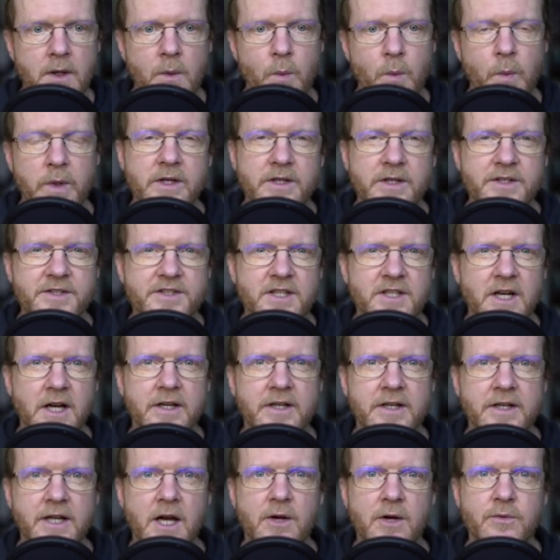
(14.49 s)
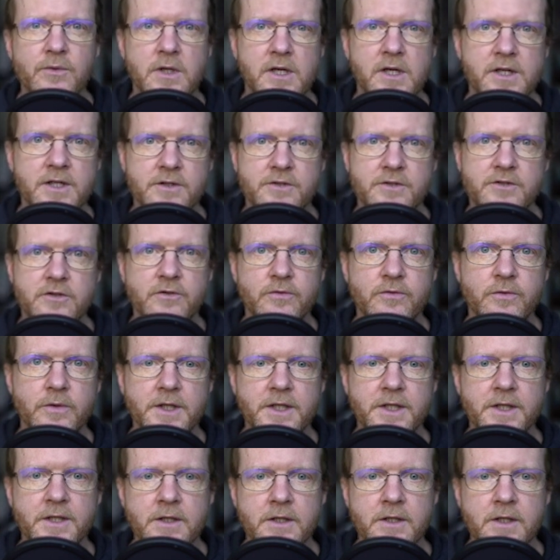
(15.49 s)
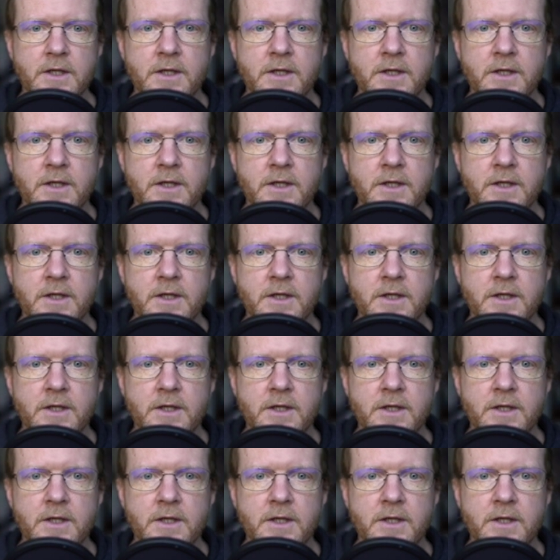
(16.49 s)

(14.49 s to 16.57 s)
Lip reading: When I started out writing software,